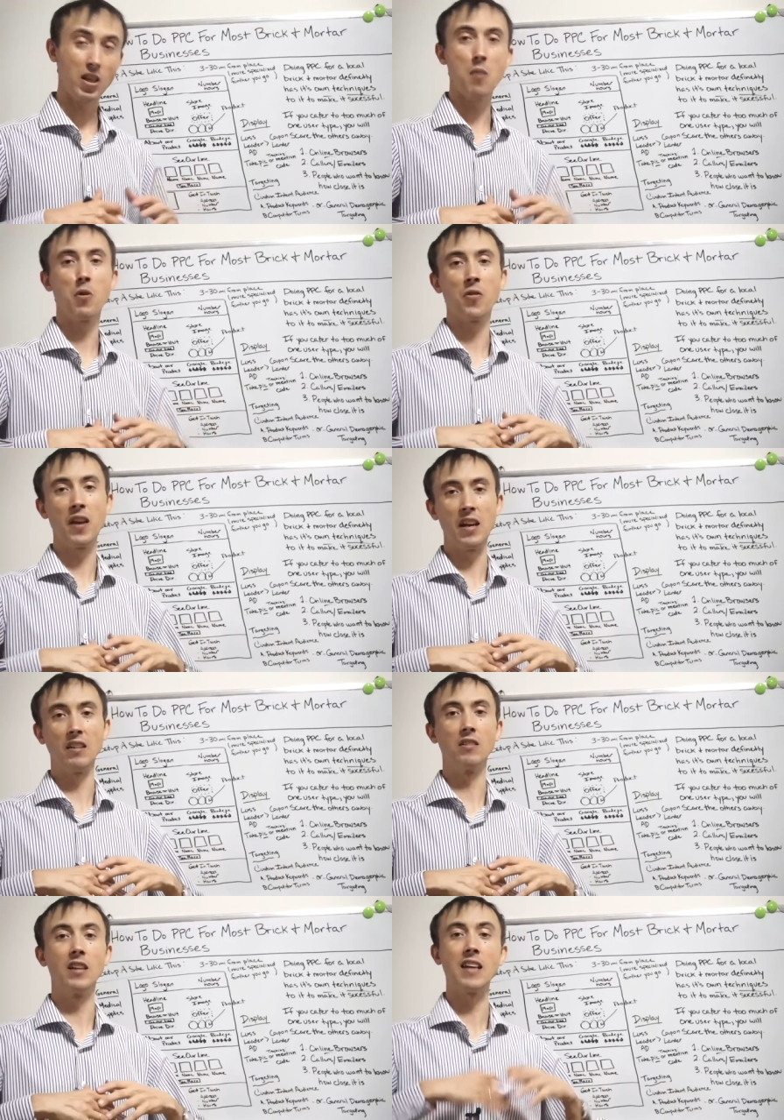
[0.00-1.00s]
come with
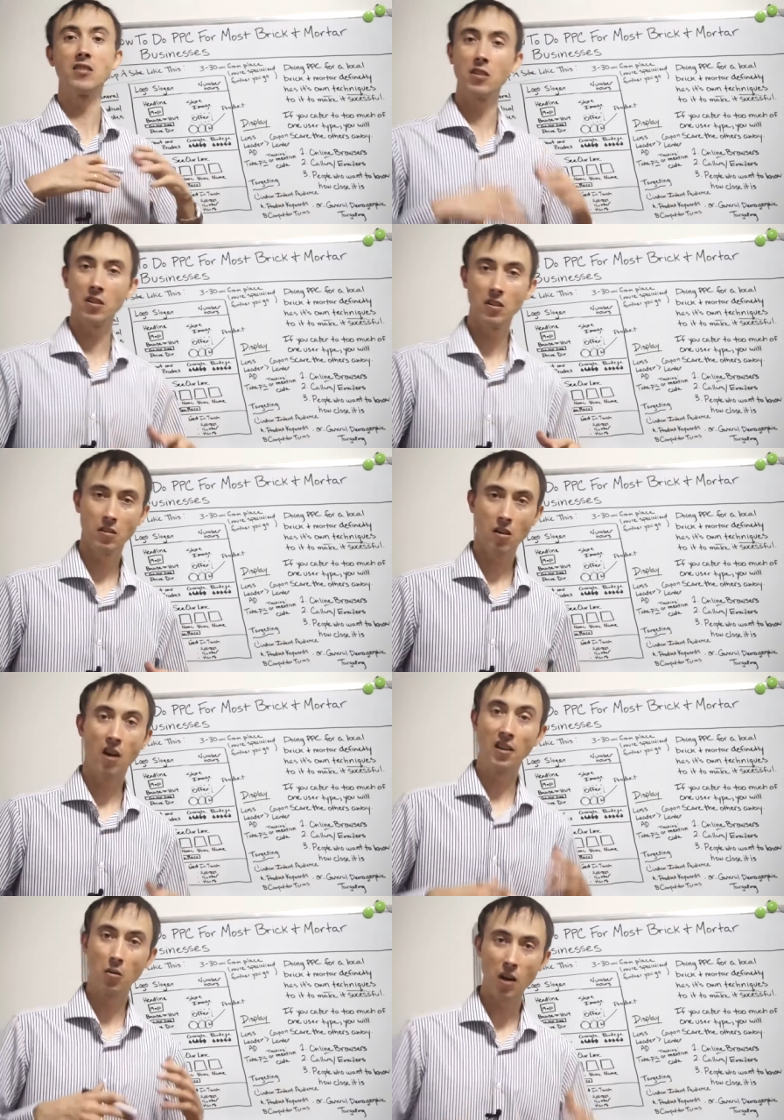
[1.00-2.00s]
a lesser
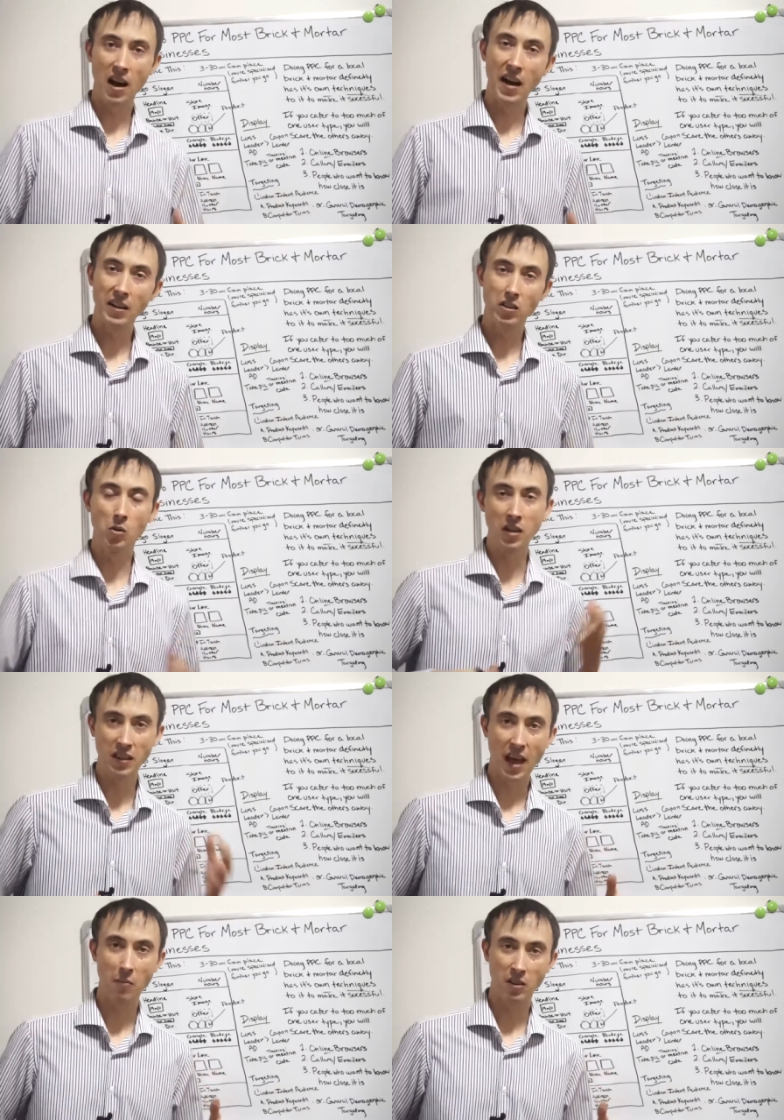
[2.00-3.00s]
ROI
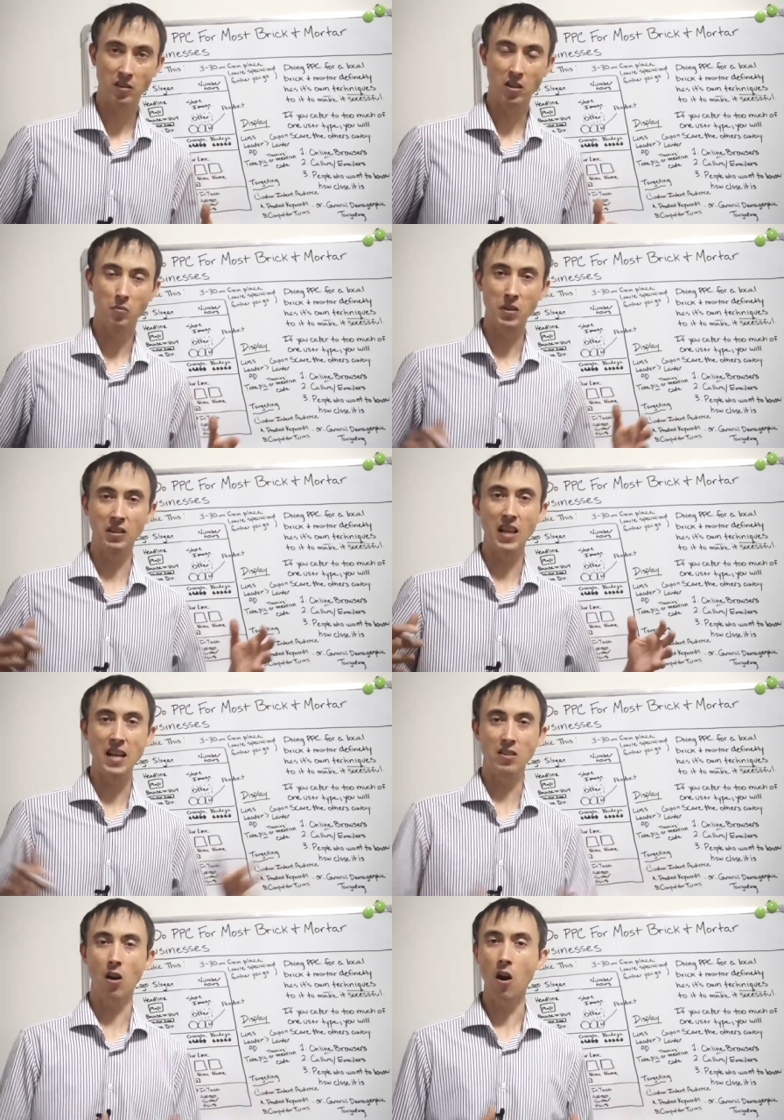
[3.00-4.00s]
doing that because it'll be
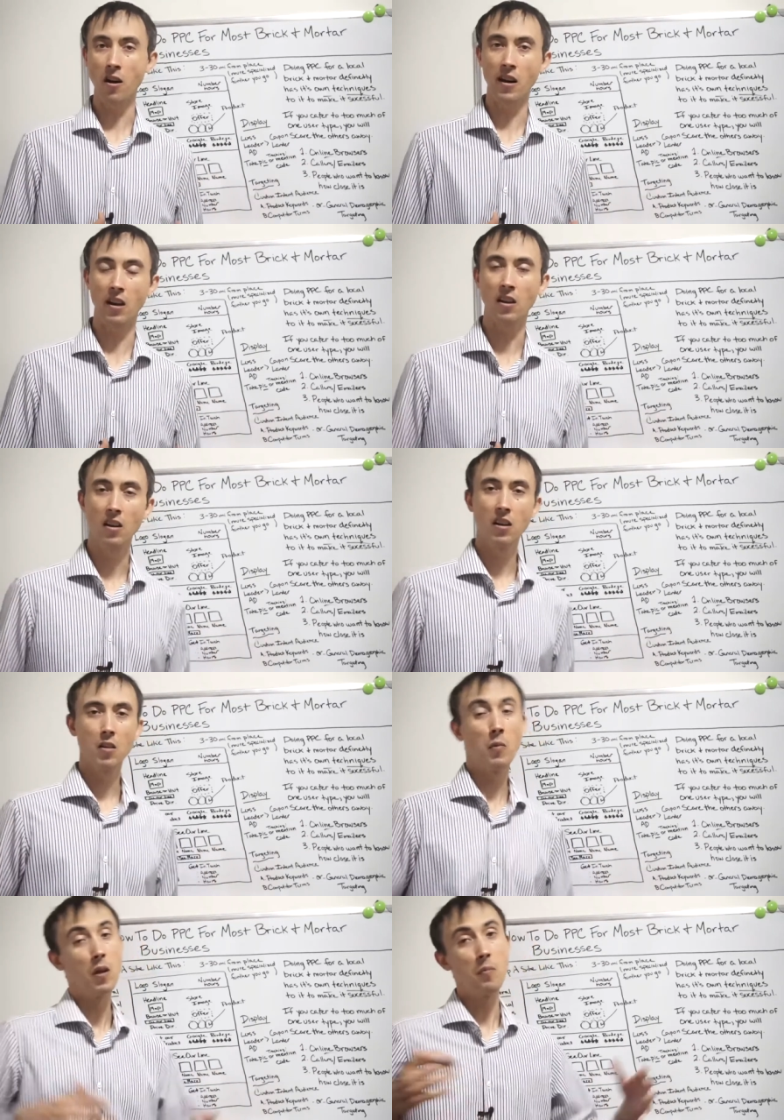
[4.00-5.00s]
less targeted,
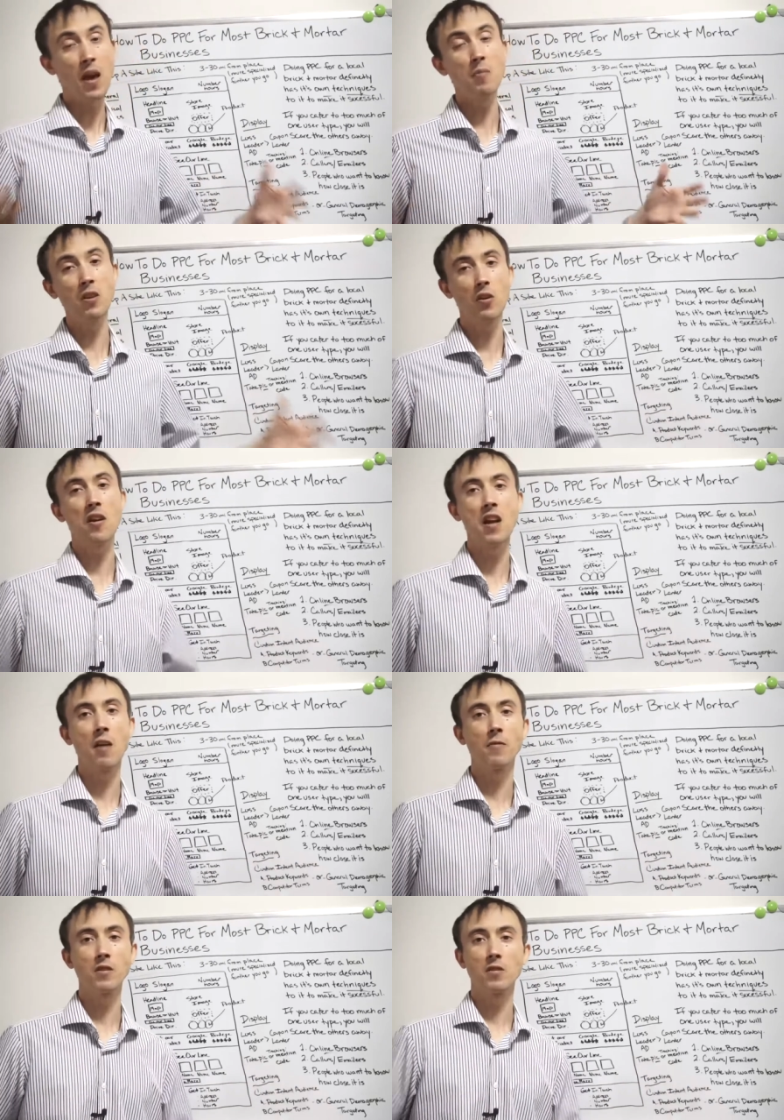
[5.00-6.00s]
but it may be good
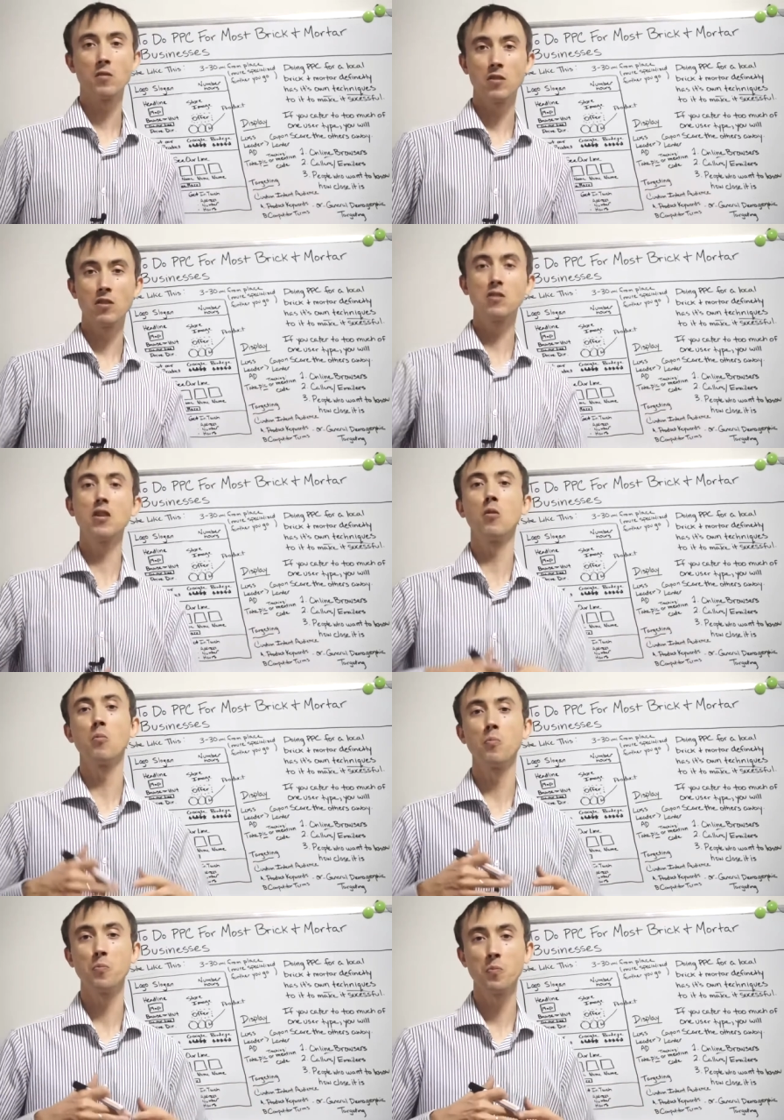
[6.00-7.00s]
enough to
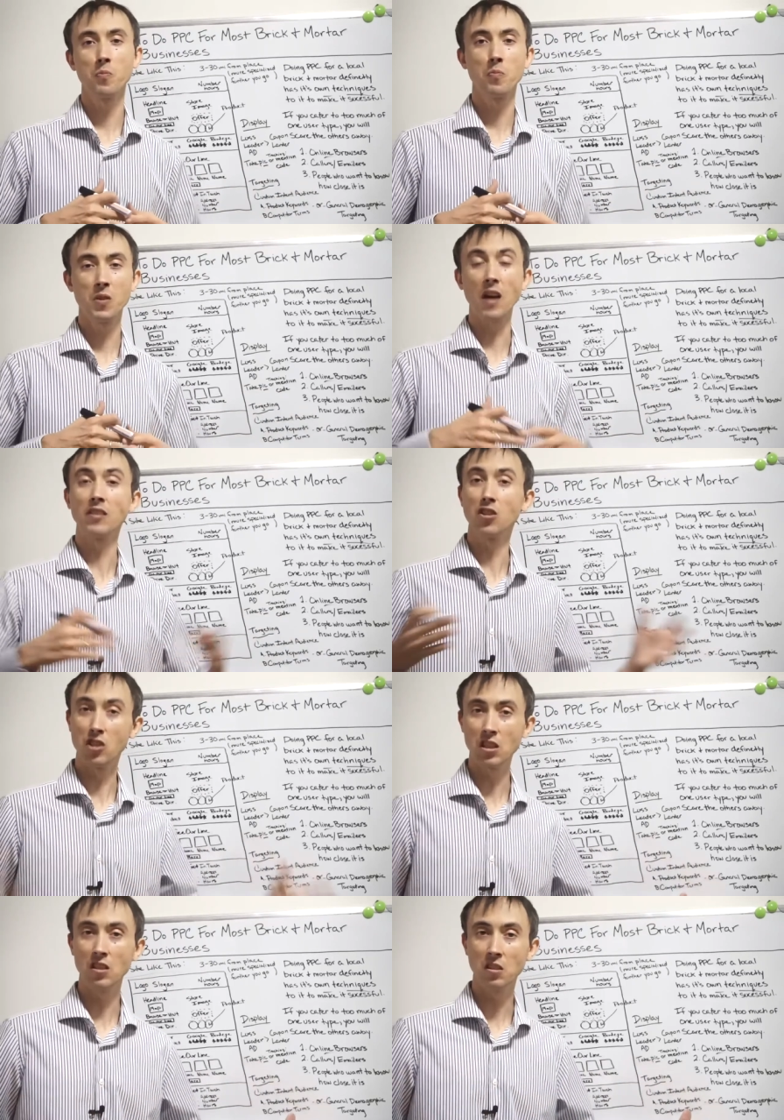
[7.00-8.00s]
still cut the
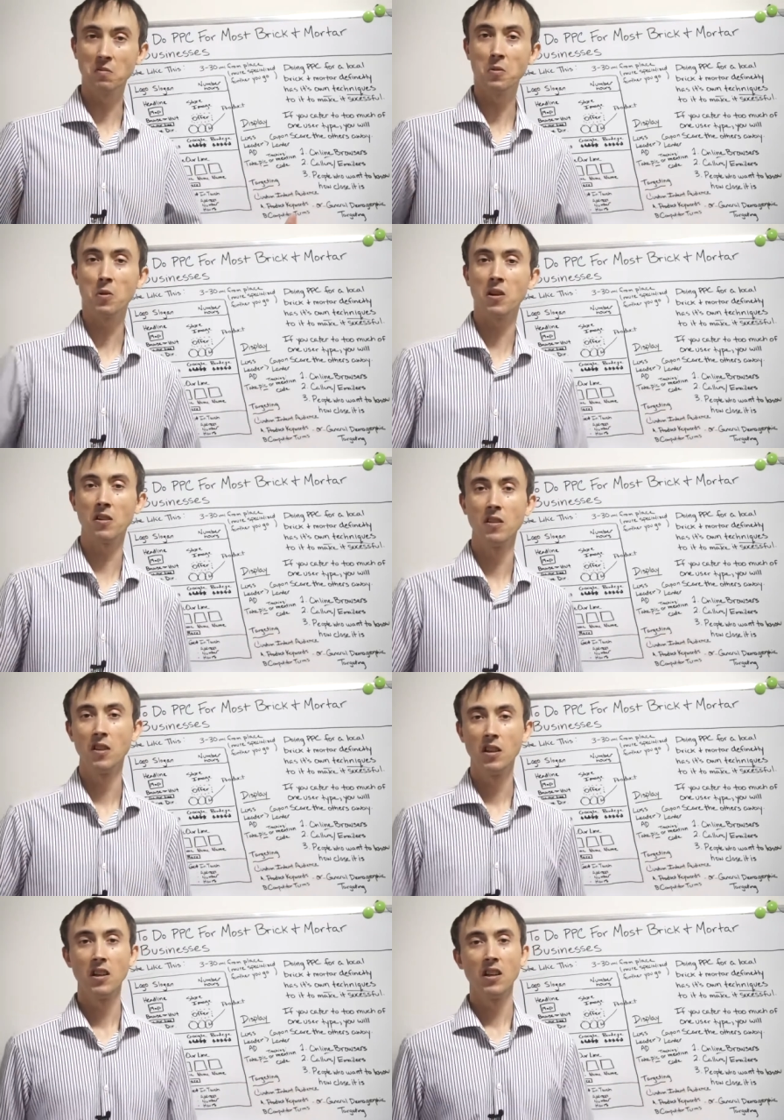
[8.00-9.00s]
cheese, if you
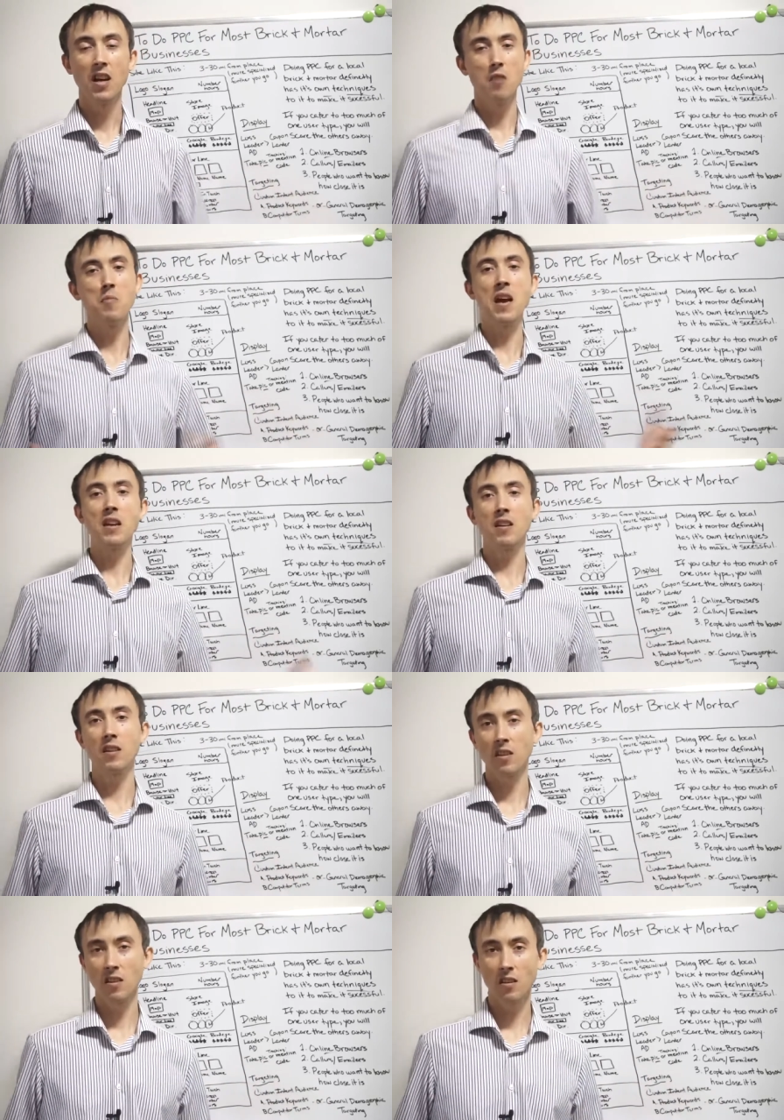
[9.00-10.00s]
will, and
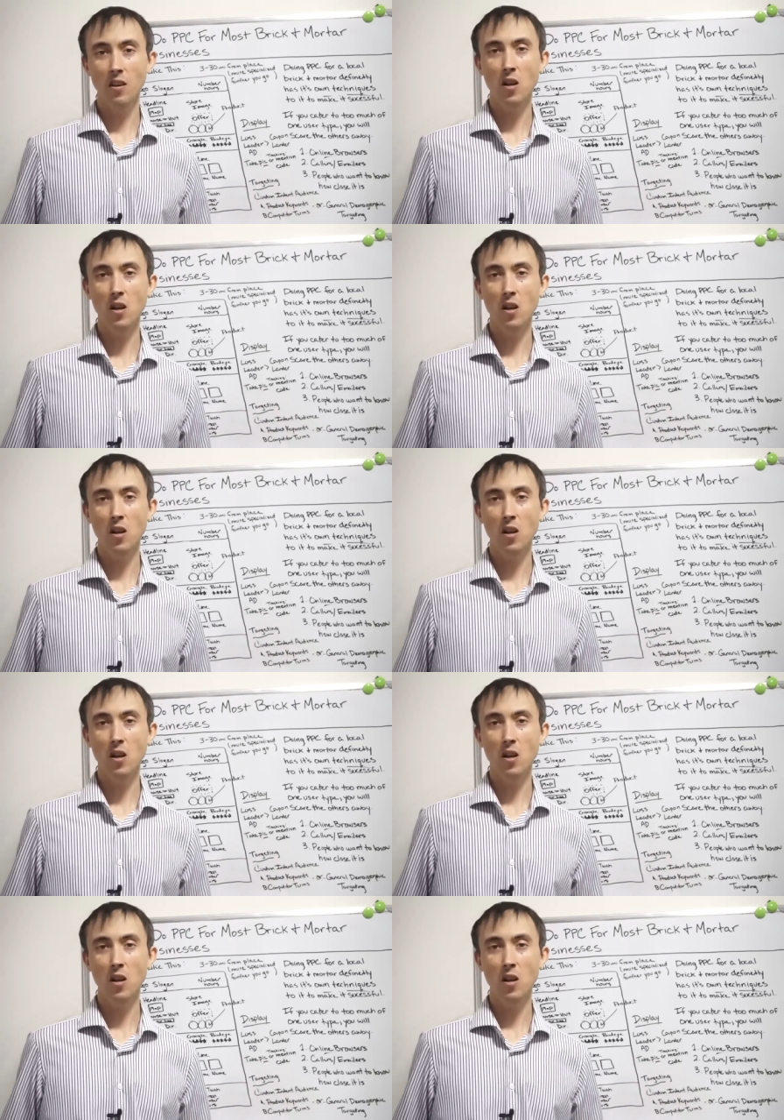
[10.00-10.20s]
make